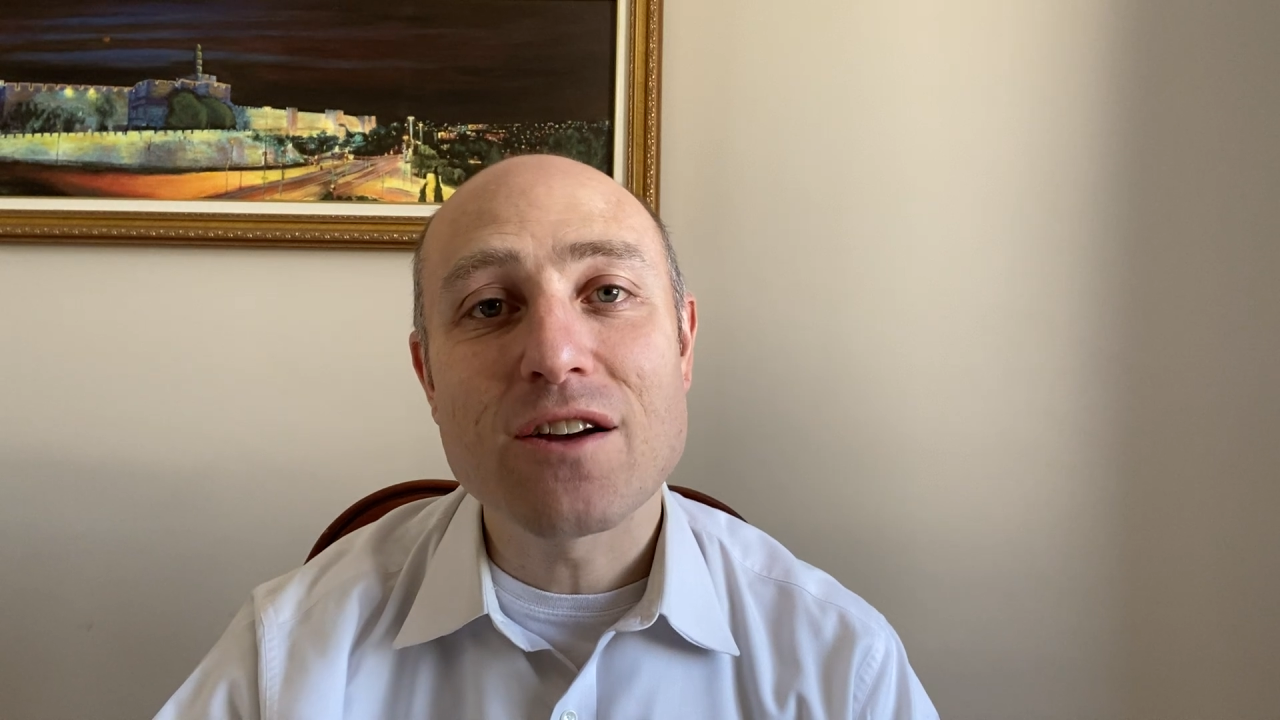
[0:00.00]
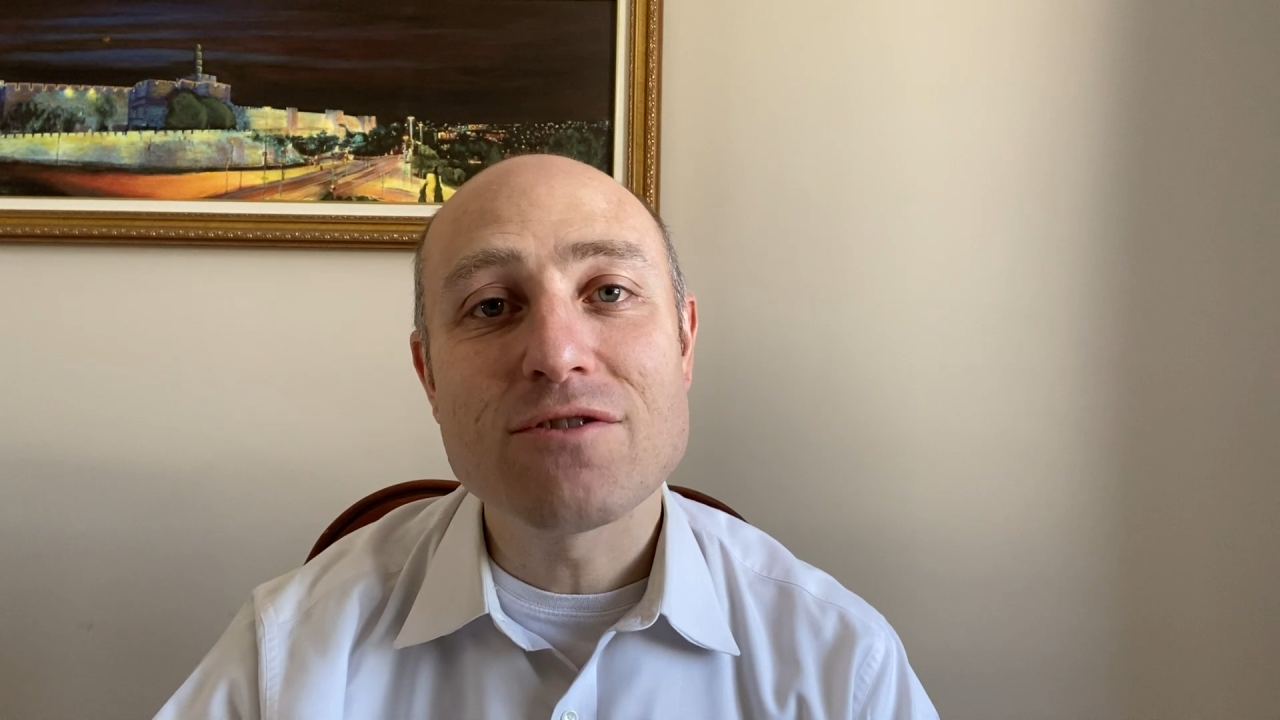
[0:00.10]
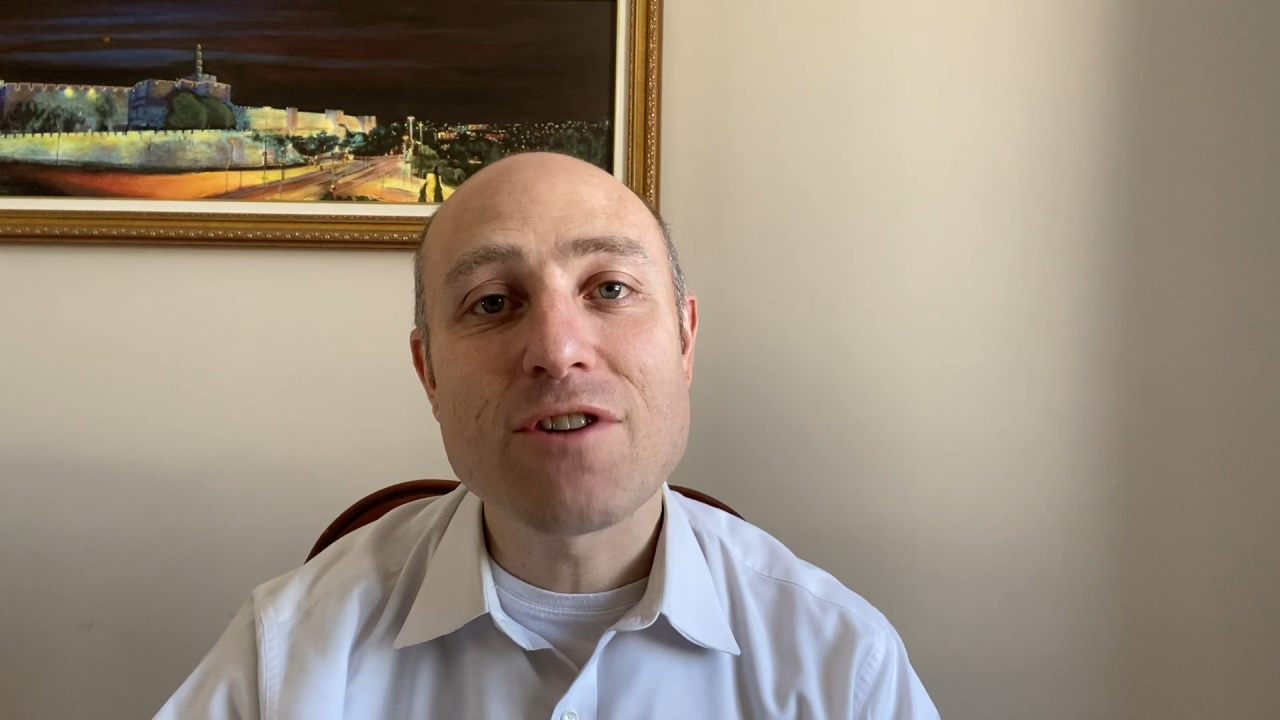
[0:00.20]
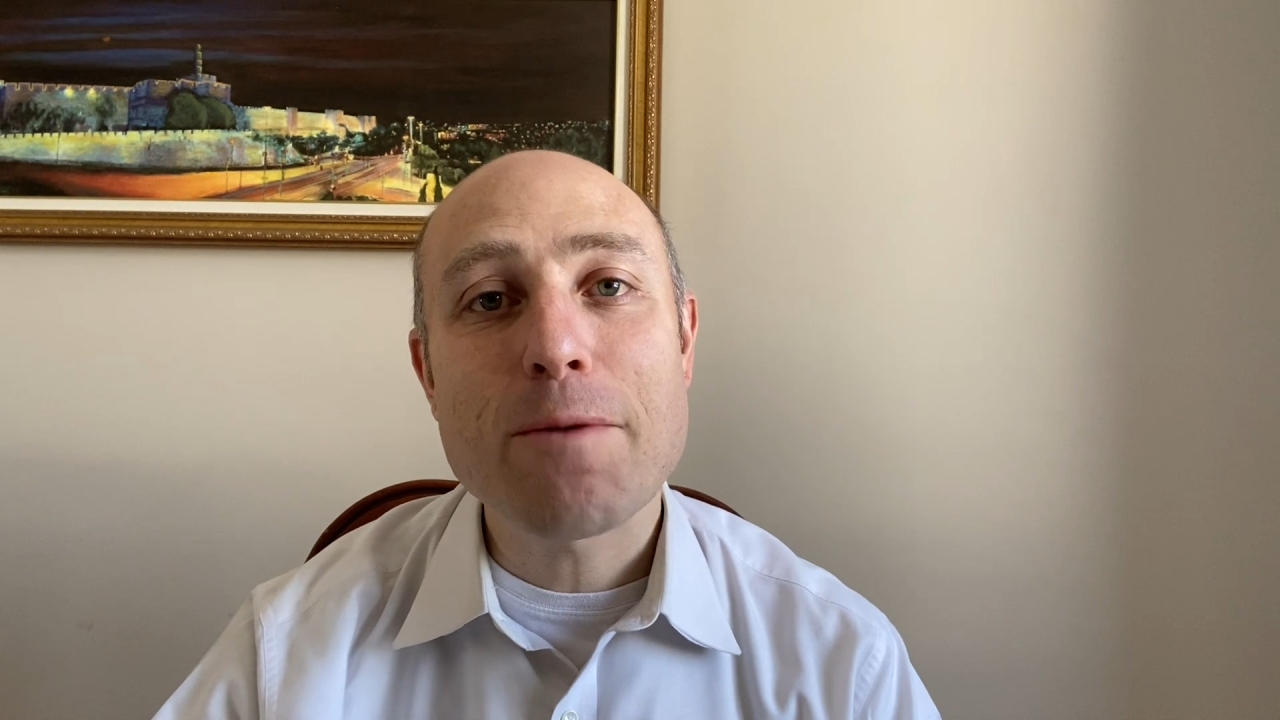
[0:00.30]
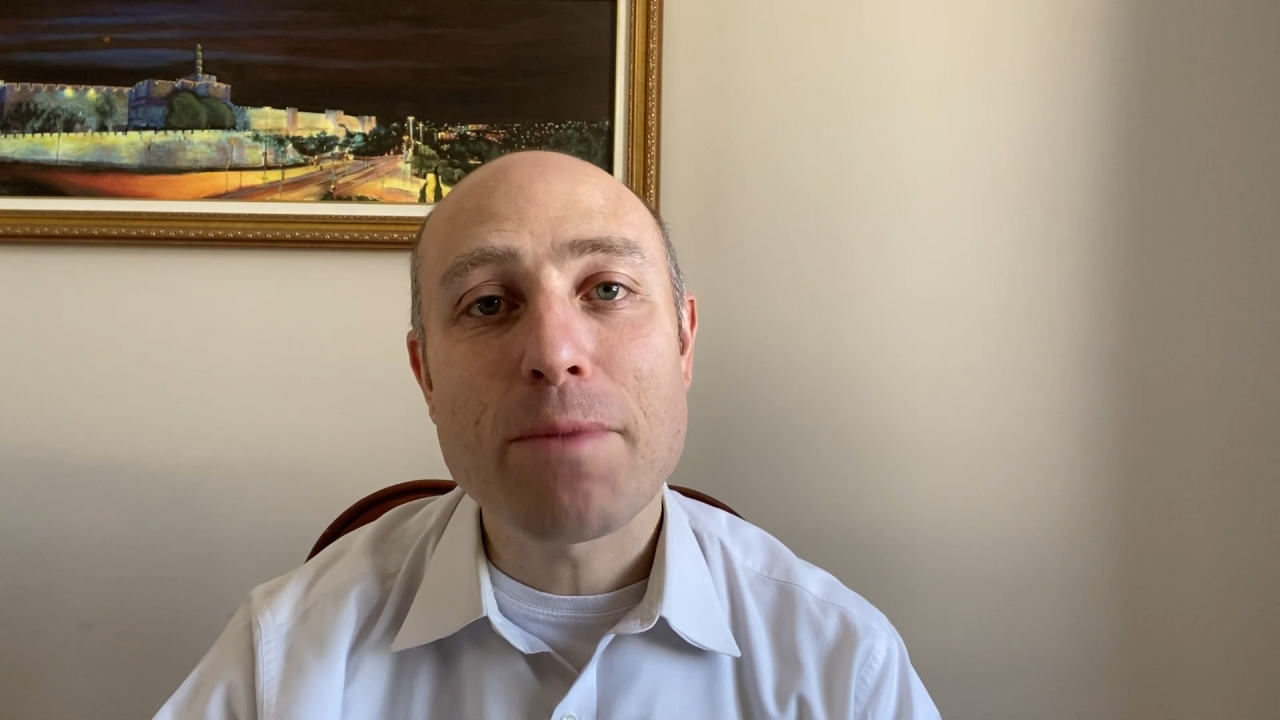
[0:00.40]

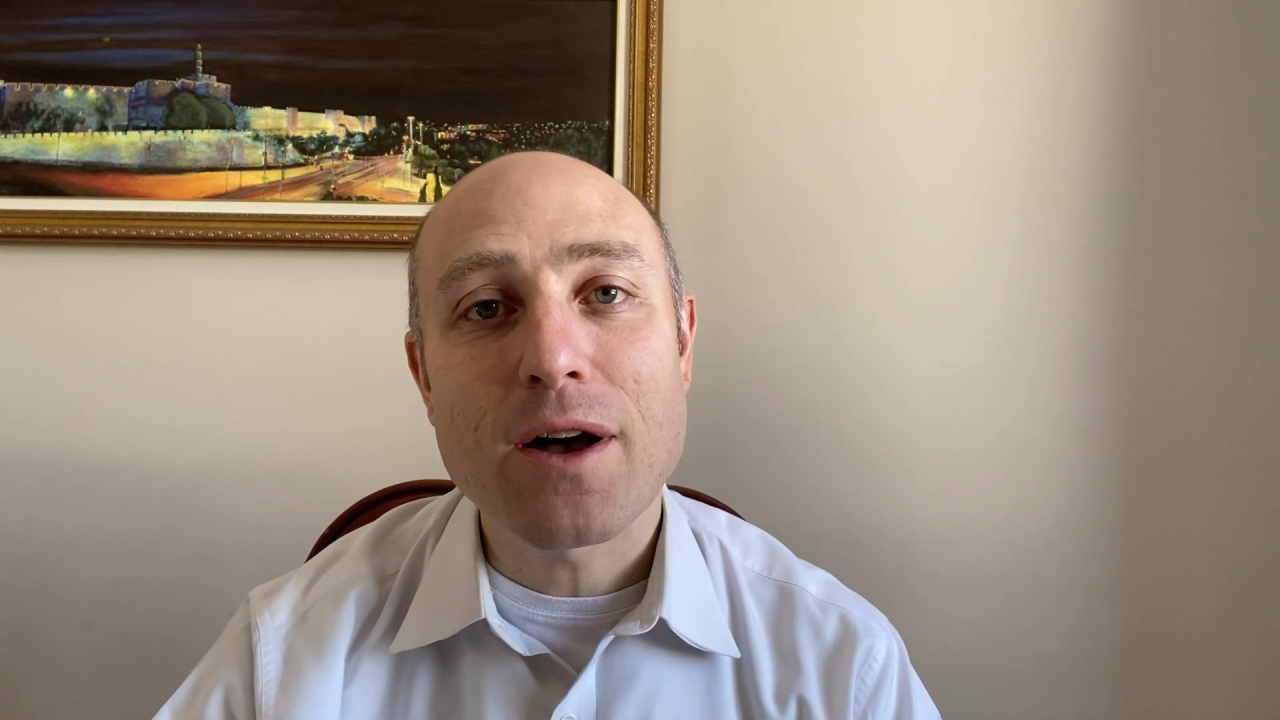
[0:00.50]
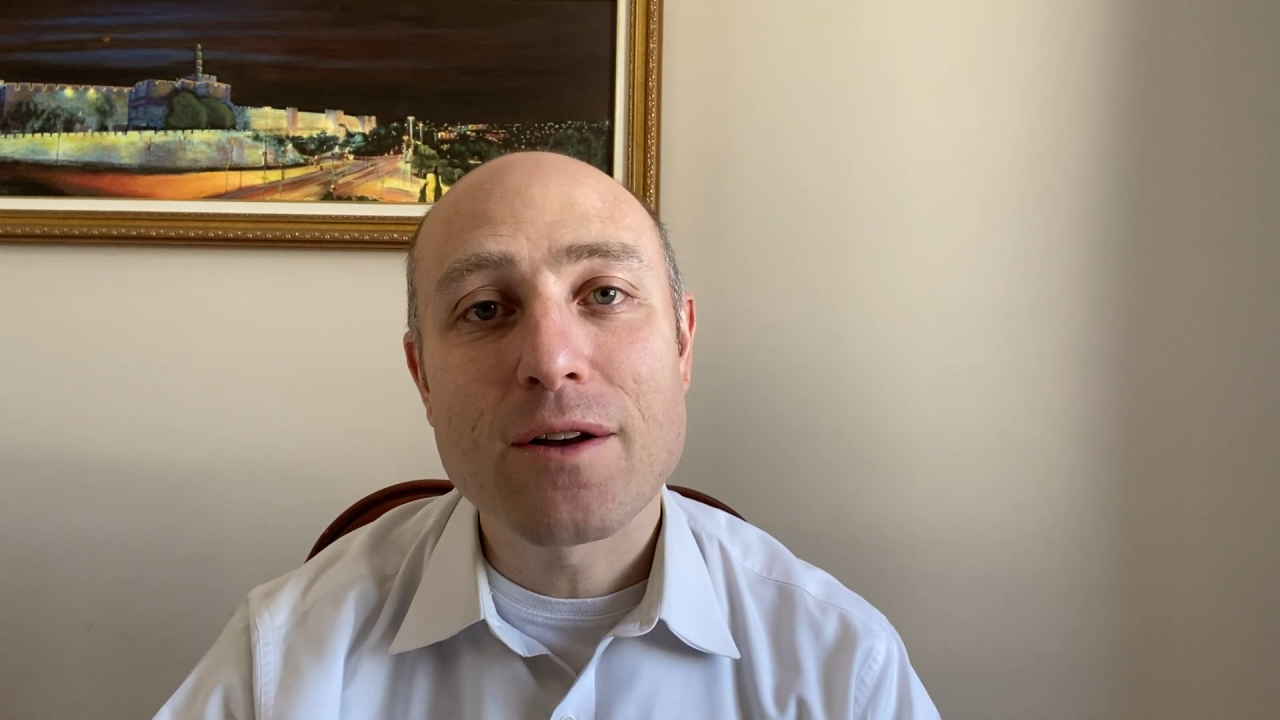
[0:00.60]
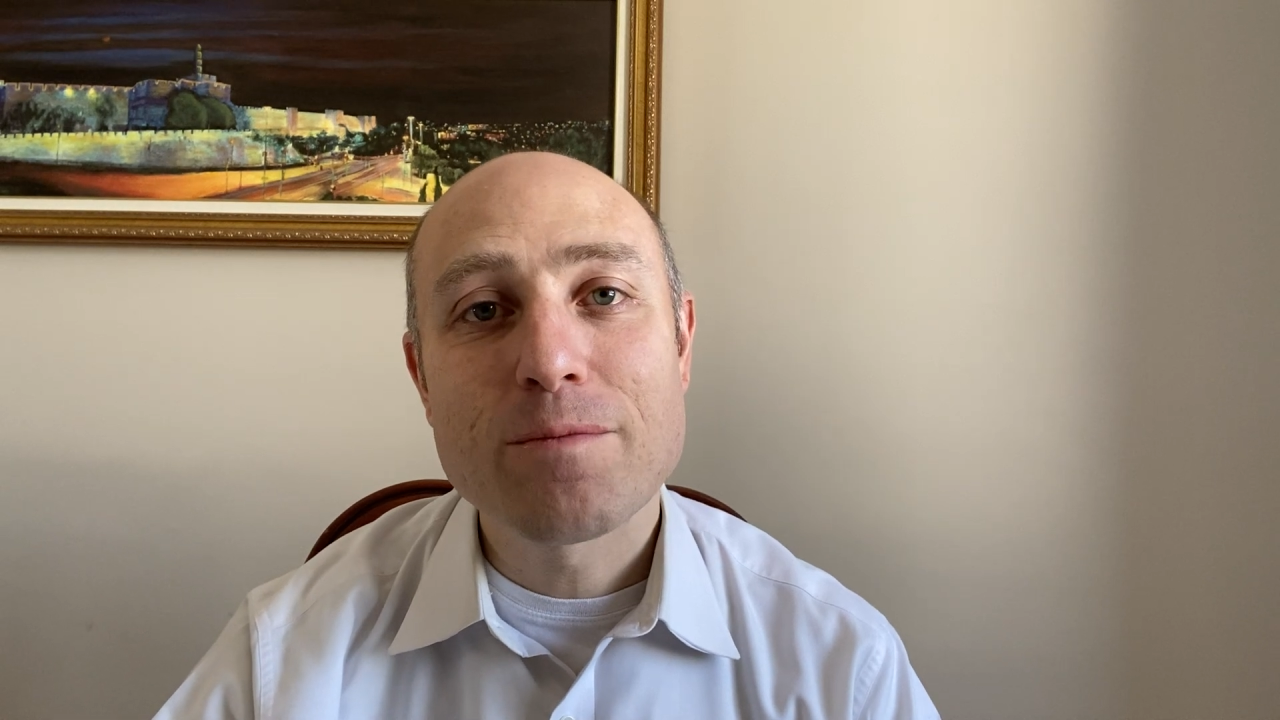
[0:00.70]
Rebbe,